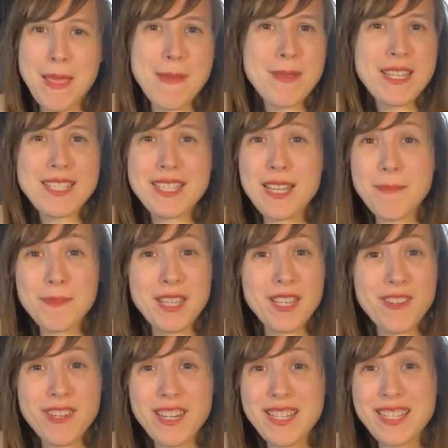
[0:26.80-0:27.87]
Maybe it's
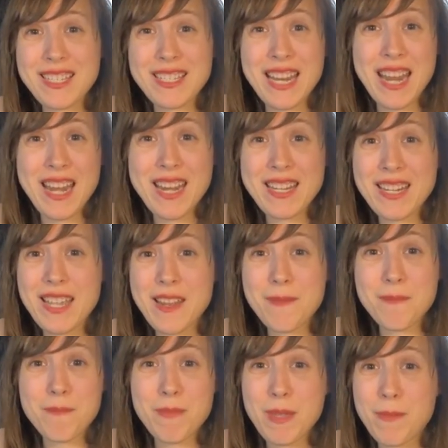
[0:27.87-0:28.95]
something you need to say to get
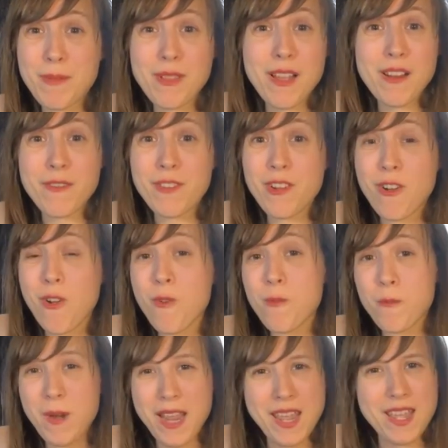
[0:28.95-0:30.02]
people out of their
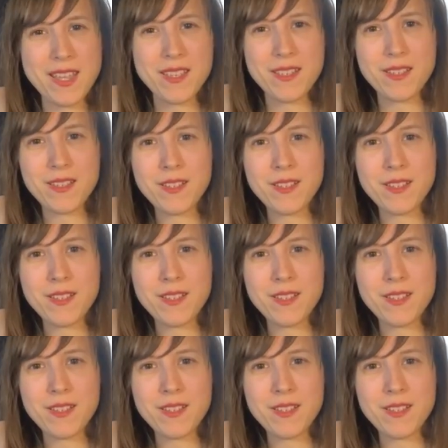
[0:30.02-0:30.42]
own way.